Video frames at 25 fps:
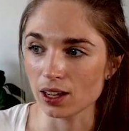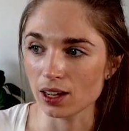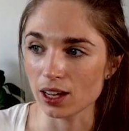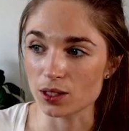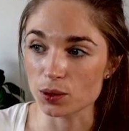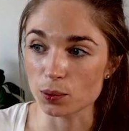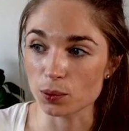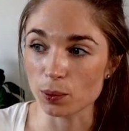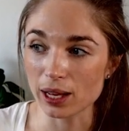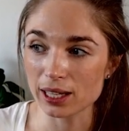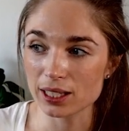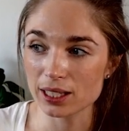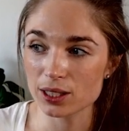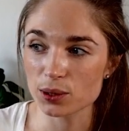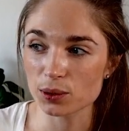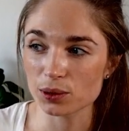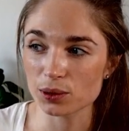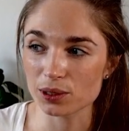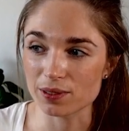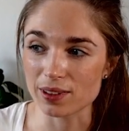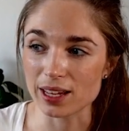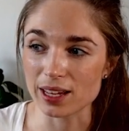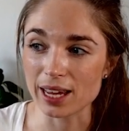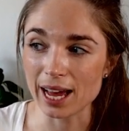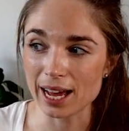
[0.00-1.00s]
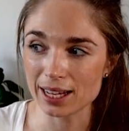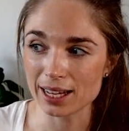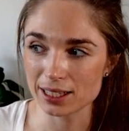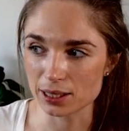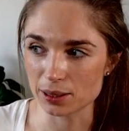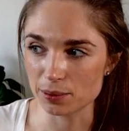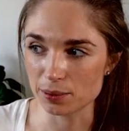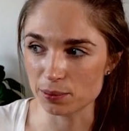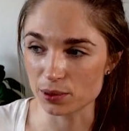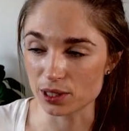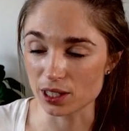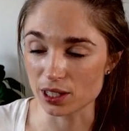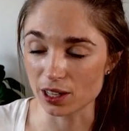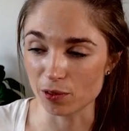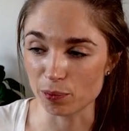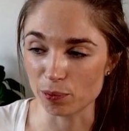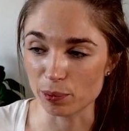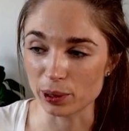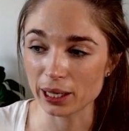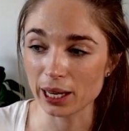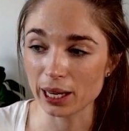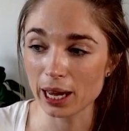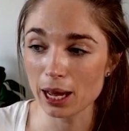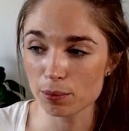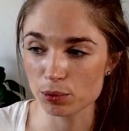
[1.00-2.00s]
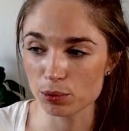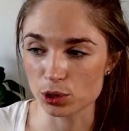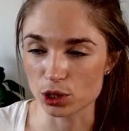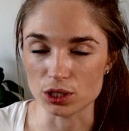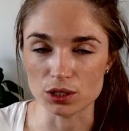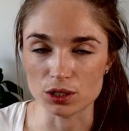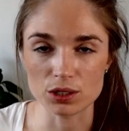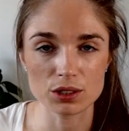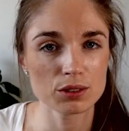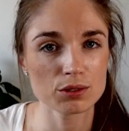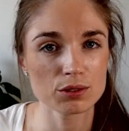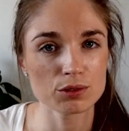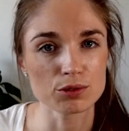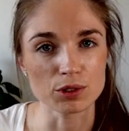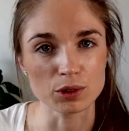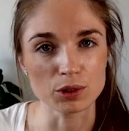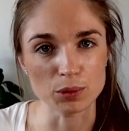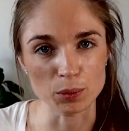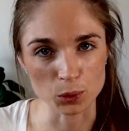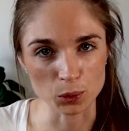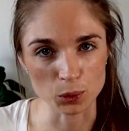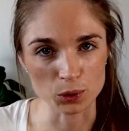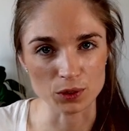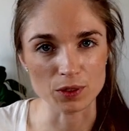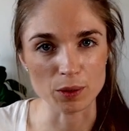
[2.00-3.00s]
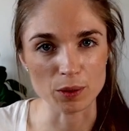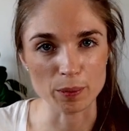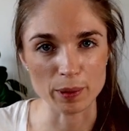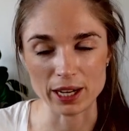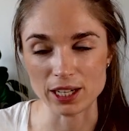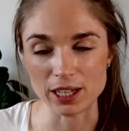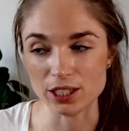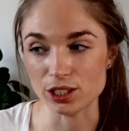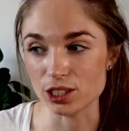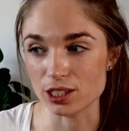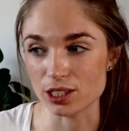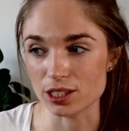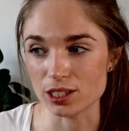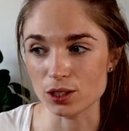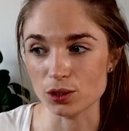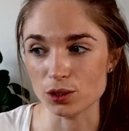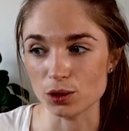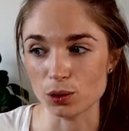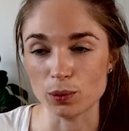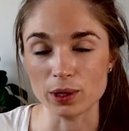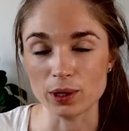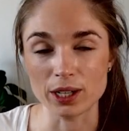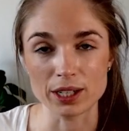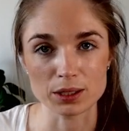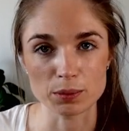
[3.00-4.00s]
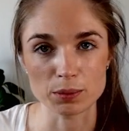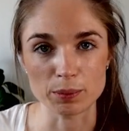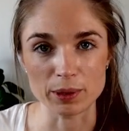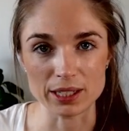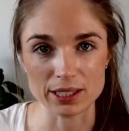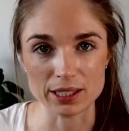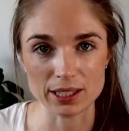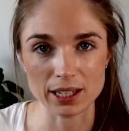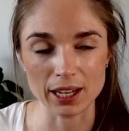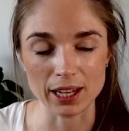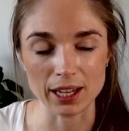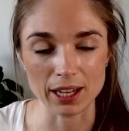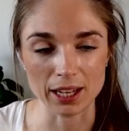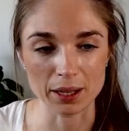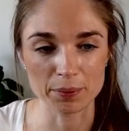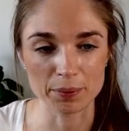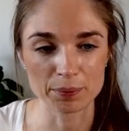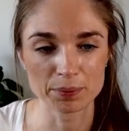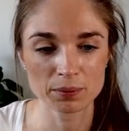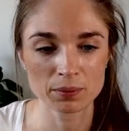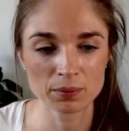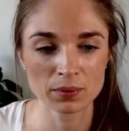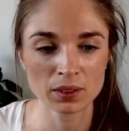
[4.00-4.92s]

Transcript: as well as all of the atoms that have been captured from all of the pages in your workspace here.